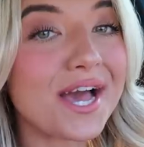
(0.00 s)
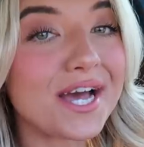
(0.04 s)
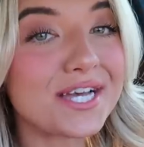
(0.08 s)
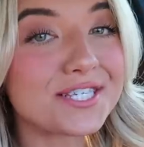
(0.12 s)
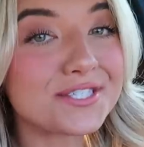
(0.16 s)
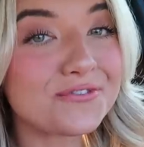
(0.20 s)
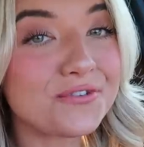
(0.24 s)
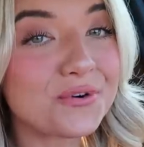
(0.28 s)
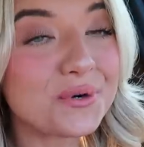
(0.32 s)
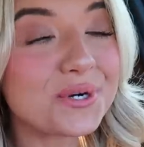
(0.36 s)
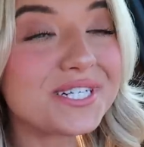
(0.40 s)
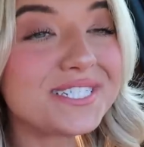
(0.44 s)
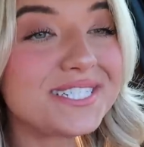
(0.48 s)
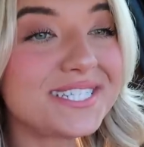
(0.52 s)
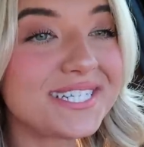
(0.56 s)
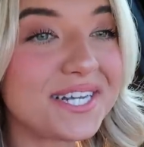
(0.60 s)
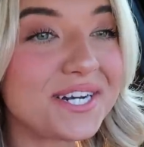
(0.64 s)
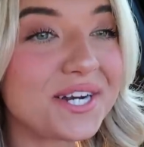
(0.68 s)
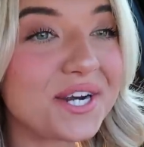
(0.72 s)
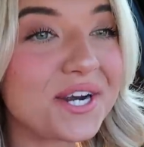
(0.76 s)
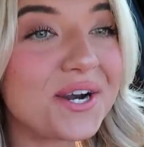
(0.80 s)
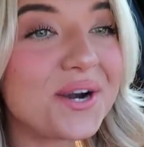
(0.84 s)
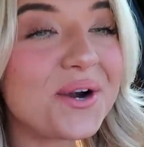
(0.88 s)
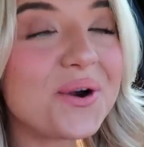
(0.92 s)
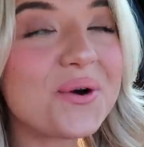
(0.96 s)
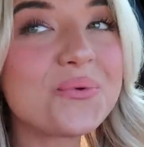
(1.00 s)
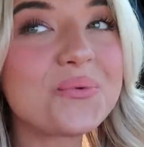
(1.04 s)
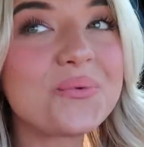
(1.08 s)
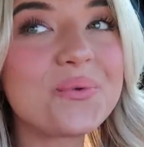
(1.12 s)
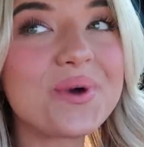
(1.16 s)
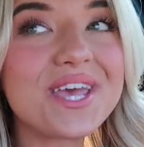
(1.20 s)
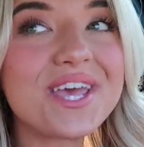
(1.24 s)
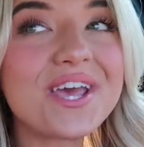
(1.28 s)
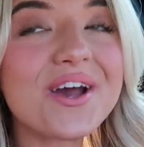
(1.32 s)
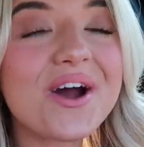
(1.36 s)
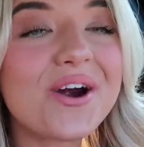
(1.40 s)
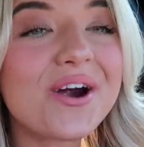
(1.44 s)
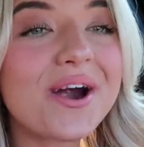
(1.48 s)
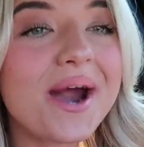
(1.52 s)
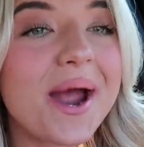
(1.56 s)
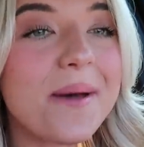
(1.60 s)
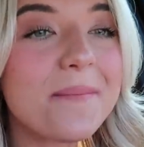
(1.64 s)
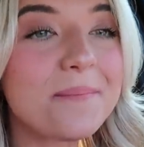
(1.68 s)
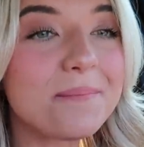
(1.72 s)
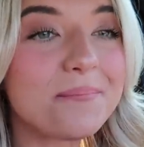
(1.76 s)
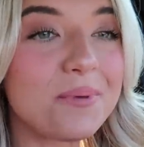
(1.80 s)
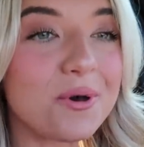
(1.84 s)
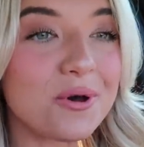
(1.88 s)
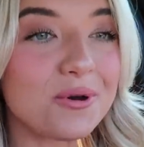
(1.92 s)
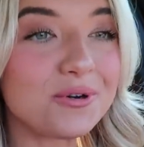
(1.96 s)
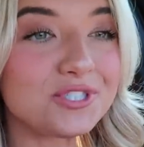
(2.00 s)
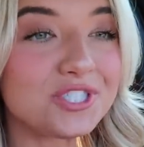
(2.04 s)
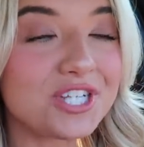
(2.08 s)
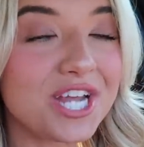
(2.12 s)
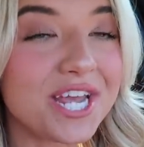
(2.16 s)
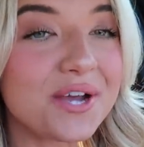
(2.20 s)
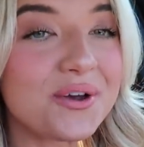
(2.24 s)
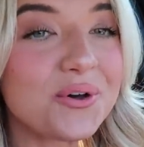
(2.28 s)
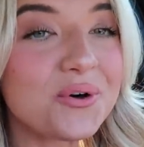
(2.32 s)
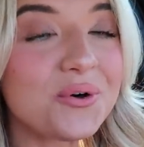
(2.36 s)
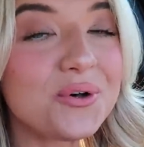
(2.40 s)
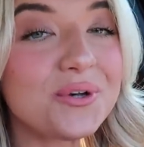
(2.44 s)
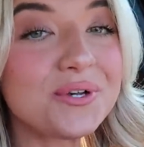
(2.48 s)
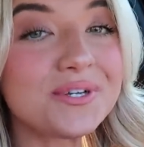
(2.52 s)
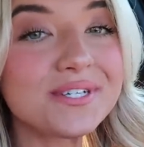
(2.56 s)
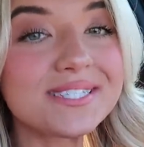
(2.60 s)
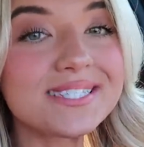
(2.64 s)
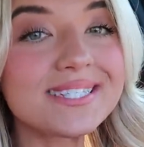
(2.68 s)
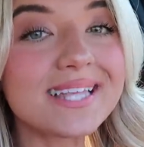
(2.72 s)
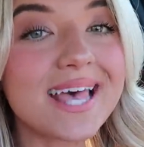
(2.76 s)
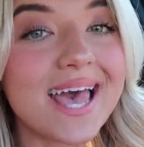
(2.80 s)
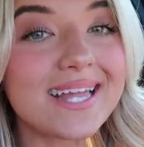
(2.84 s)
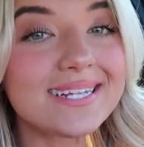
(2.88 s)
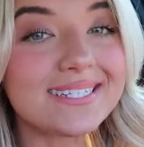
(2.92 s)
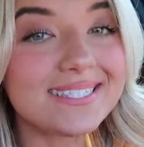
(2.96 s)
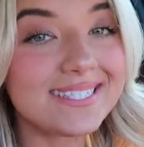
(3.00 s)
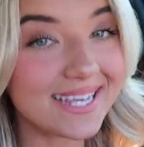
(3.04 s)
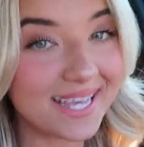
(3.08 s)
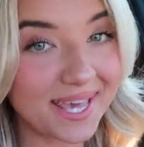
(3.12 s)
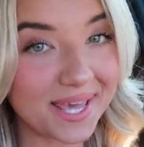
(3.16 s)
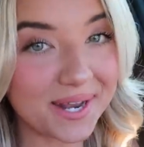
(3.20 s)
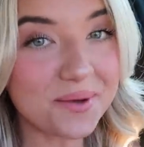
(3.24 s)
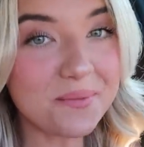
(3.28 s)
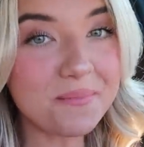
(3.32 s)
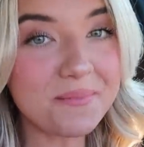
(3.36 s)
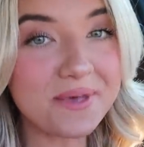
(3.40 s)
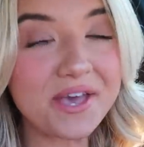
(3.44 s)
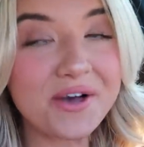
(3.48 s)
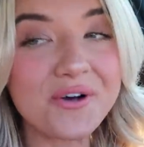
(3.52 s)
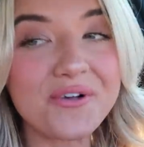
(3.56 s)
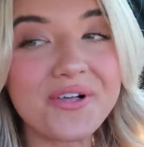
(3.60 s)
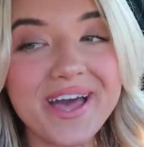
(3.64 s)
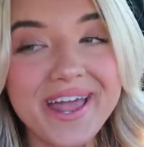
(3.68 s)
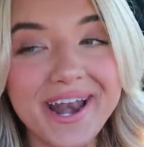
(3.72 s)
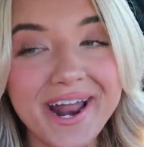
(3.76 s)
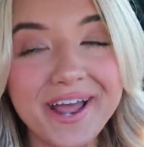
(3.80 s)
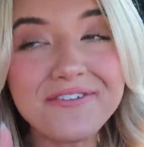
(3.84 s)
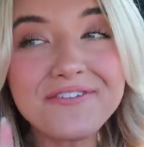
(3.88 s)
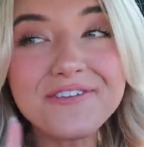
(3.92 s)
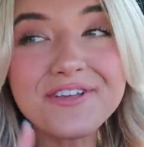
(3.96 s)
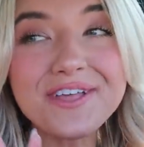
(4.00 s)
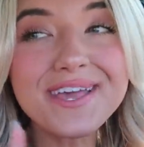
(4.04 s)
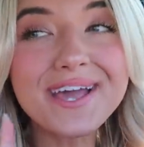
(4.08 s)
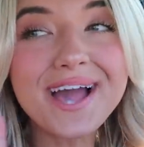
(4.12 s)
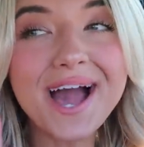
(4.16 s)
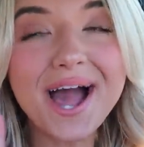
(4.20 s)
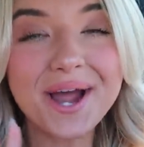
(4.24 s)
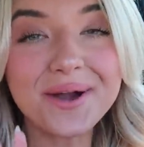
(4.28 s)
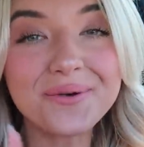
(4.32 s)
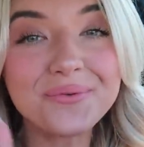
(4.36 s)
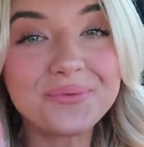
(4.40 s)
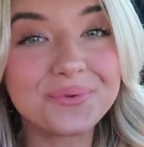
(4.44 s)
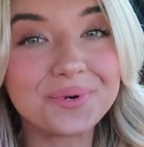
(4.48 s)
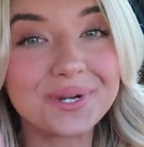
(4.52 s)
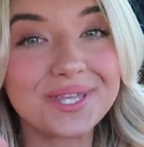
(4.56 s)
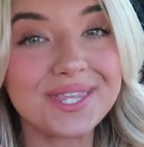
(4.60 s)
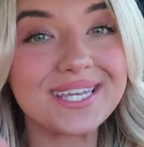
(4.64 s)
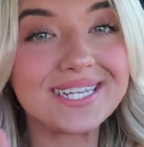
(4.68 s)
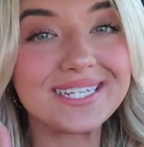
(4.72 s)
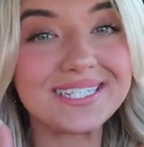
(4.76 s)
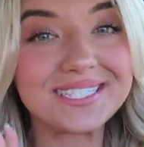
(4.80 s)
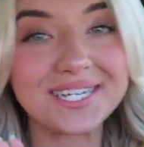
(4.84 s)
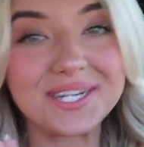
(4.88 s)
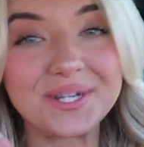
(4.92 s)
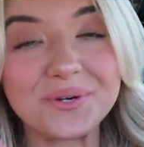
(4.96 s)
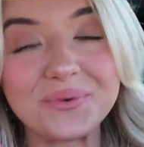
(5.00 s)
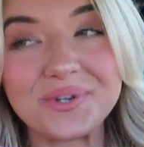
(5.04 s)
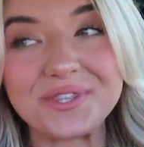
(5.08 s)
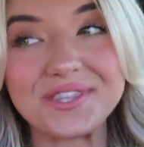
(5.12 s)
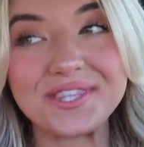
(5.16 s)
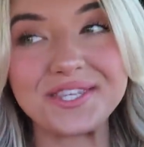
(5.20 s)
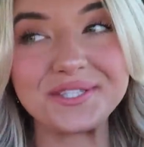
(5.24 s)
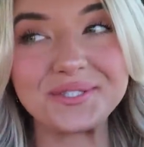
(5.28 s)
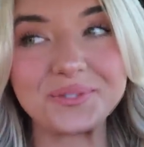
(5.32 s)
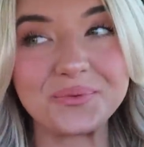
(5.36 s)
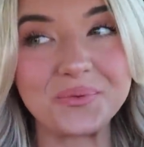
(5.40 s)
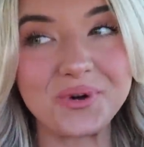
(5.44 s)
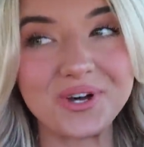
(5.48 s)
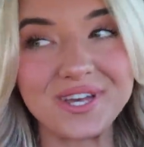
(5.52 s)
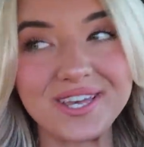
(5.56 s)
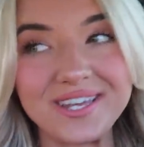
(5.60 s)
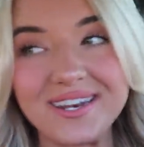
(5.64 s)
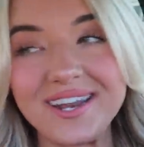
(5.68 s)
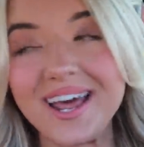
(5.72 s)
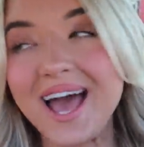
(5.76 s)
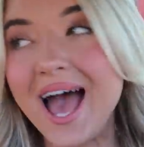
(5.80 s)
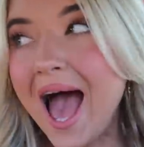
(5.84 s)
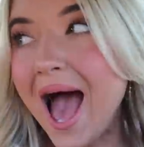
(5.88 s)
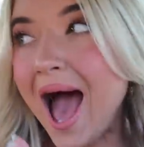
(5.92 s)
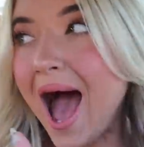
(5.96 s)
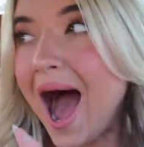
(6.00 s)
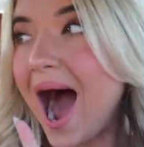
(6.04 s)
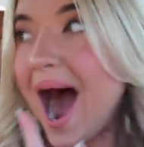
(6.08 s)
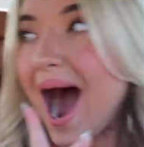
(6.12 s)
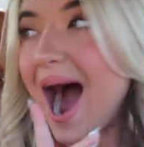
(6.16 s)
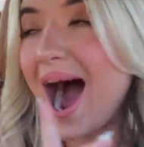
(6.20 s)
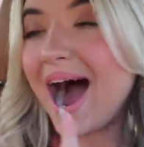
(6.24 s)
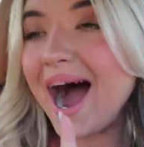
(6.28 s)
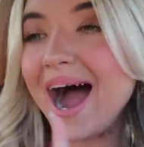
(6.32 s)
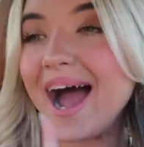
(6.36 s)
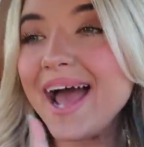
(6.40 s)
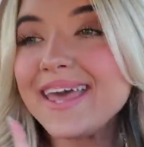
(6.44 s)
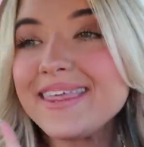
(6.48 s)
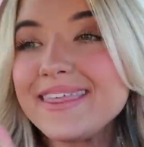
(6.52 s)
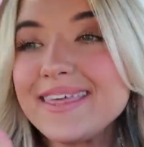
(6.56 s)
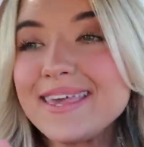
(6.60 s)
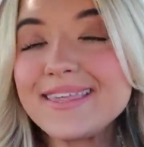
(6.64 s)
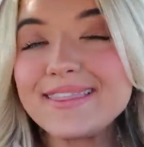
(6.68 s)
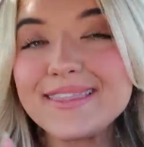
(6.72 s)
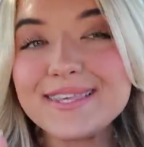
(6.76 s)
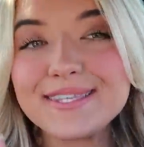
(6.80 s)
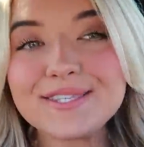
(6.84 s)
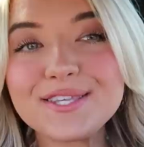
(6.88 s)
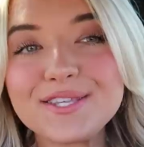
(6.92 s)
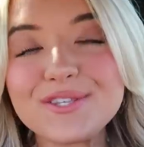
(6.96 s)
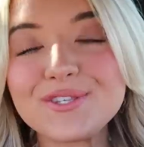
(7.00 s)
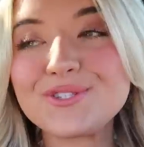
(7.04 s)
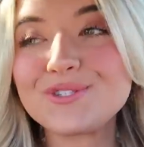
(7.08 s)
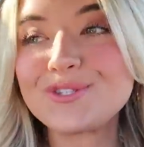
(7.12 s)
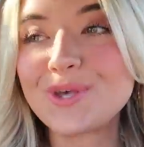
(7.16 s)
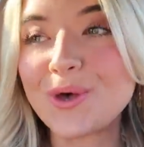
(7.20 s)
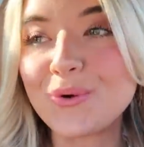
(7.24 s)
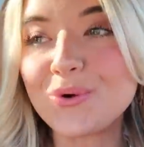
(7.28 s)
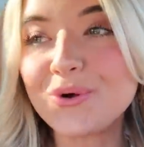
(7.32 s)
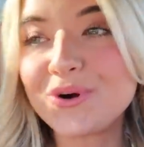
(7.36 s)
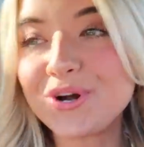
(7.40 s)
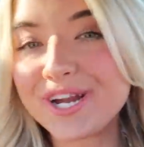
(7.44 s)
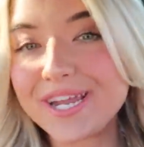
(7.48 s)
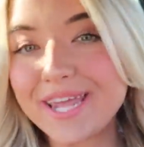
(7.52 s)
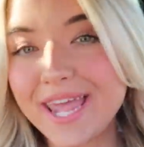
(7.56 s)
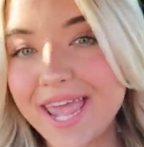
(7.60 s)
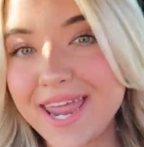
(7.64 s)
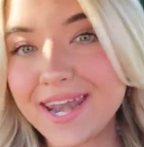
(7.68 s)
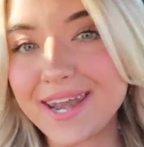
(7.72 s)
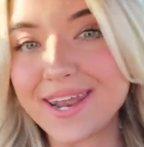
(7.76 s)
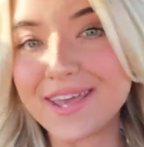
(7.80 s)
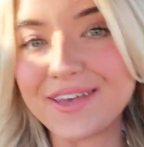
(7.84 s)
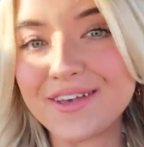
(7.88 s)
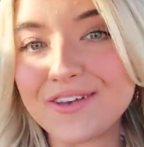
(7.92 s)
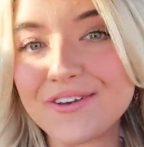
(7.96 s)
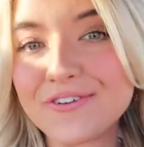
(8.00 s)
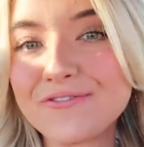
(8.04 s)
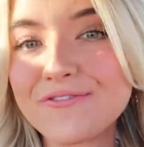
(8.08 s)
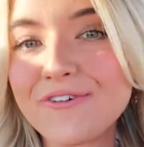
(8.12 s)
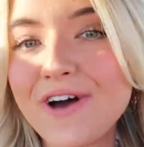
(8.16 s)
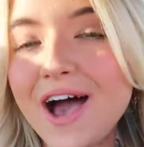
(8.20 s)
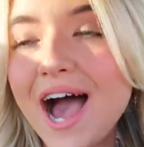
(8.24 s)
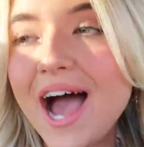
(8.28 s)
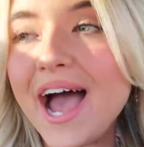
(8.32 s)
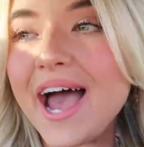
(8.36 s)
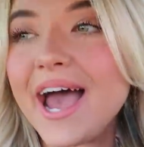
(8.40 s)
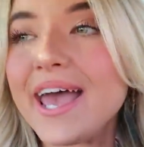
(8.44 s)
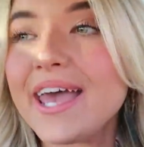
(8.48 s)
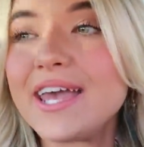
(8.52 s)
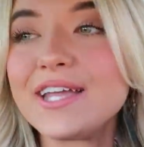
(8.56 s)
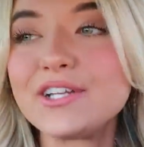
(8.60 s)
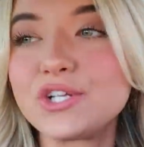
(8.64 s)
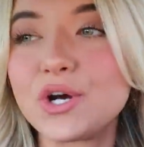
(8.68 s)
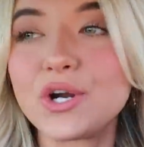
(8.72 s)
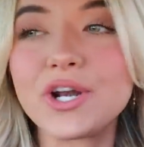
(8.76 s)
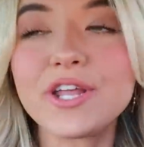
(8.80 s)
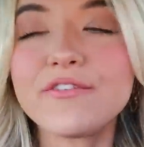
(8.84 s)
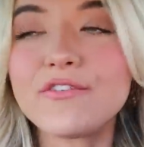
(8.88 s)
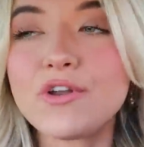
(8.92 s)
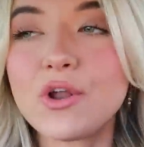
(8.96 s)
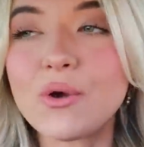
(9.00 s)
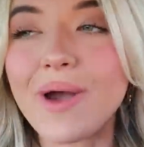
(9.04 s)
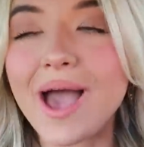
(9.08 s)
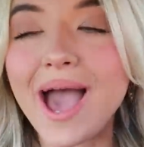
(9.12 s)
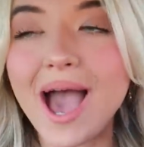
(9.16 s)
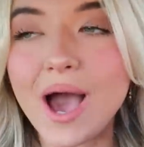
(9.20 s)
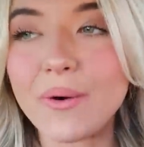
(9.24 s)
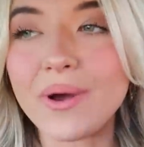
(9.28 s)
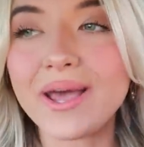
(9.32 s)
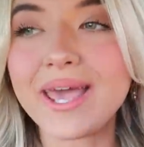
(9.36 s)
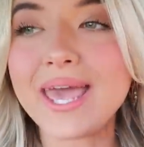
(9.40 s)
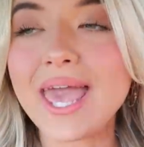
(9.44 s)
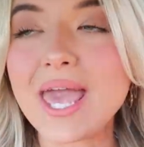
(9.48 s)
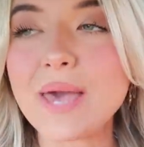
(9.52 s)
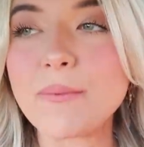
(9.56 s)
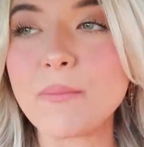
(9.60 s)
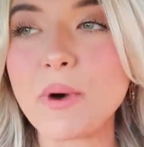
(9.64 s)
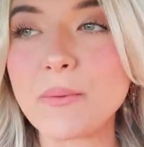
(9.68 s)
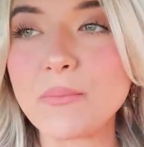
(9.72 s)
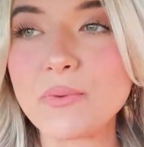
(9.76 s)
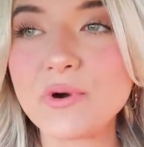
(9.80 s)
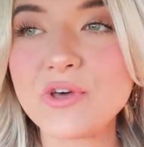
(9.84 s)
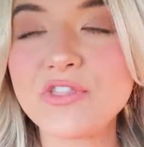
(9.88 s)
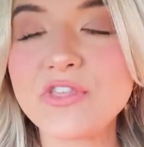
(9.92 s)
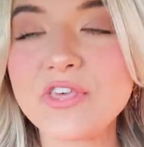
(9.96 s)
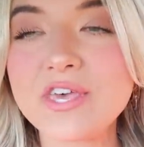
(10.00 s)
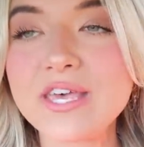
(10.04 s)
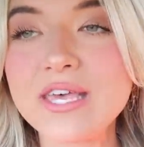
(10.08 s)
guys, for dinner, we are at Bojangles to get a meal, and I feel like I really did it with this one. I think this is so creative. I don't even know how I came up with